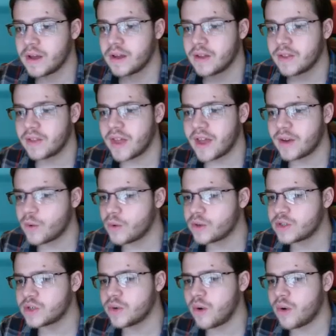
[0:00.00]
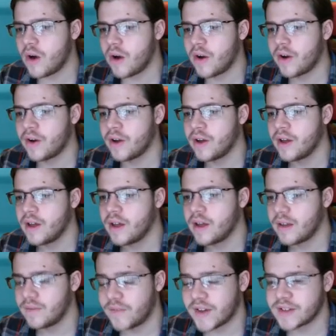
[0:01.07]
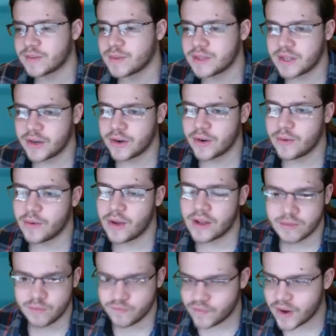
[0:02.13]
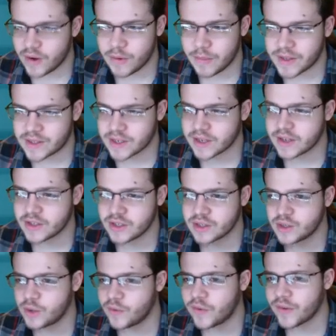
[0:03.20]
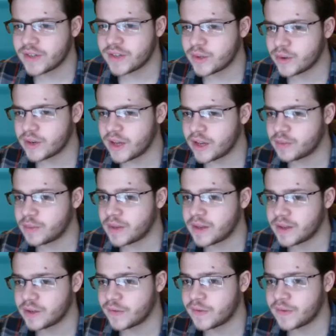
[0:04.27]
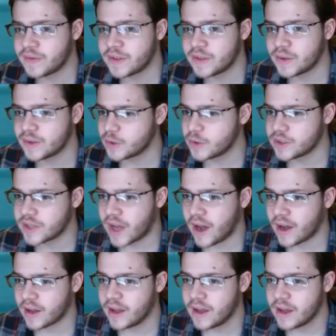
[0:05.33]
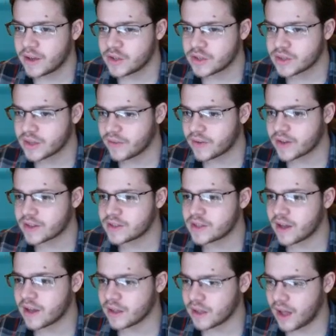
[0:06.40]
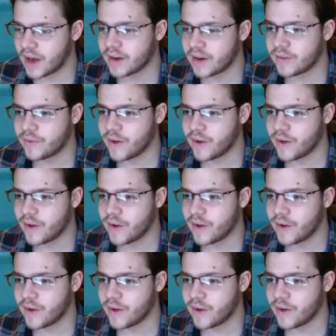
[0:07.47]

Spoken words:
Then onto our investments here. It's very basic, just 252 into HP and 252 into attack, just giving us like a lot of